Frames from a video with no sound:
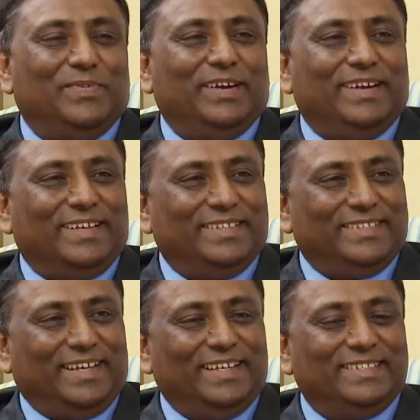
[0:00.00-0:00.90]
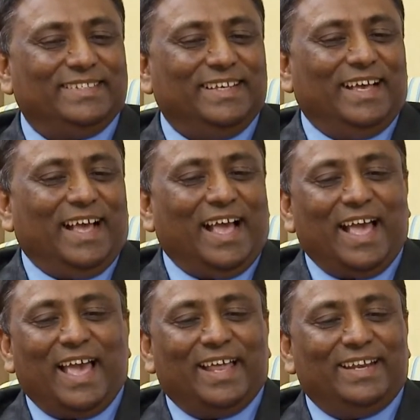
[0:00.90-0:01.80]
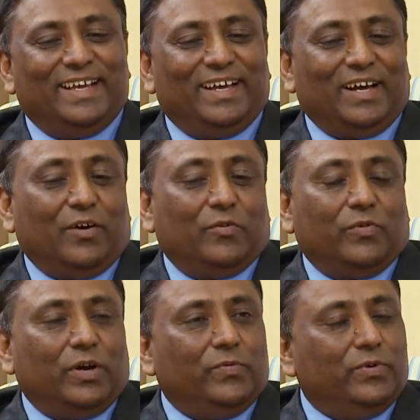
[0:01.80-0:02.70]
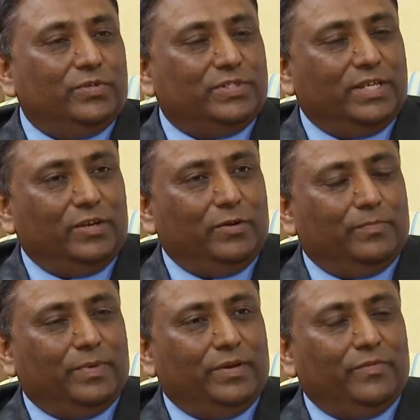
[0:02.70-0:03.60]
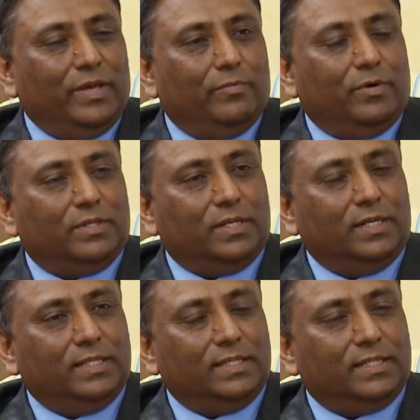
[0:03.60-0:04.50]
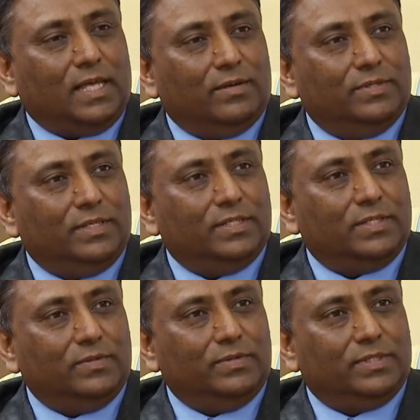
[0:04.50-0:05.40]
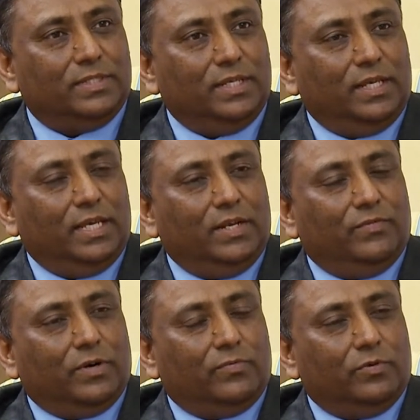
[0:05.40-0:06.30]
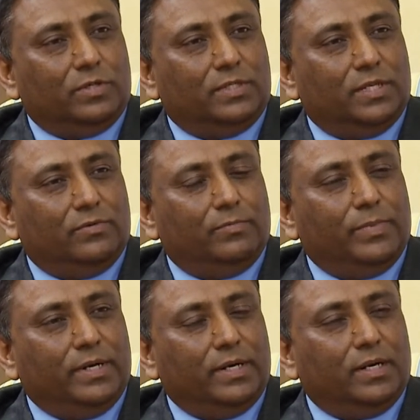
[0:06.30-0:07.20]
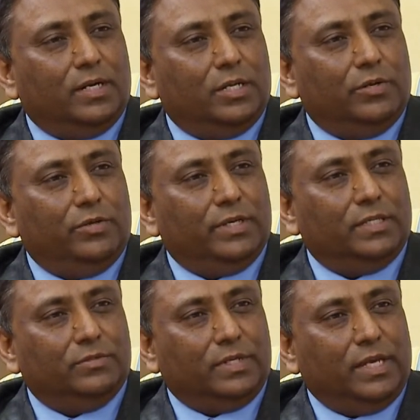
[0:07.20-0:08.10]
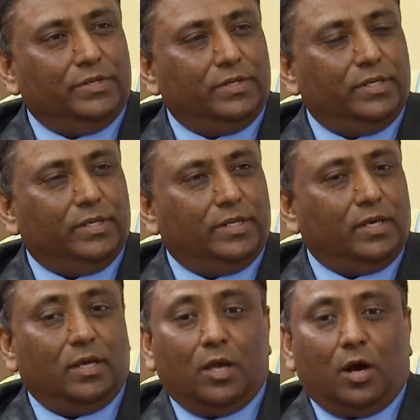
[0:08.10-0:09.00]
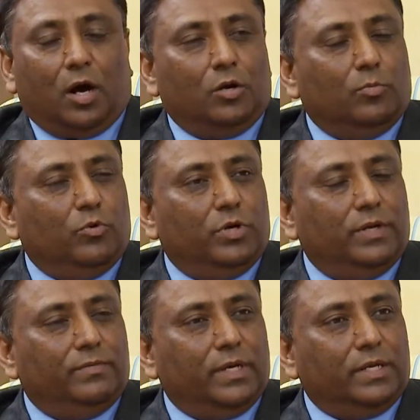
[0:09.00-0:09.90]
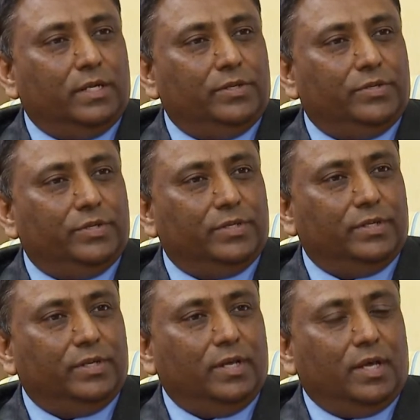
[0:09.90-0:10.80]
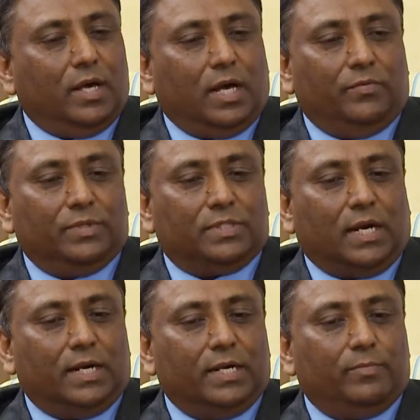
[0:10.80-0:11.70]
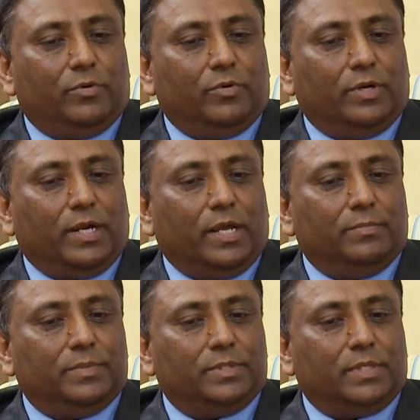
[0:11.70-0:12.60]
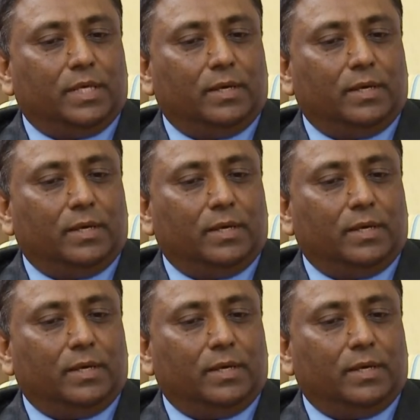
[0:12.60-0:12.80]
political science, and our workforce development. We have about 33,000 students in workforce development and continuing education area, automotive technician. We started programs,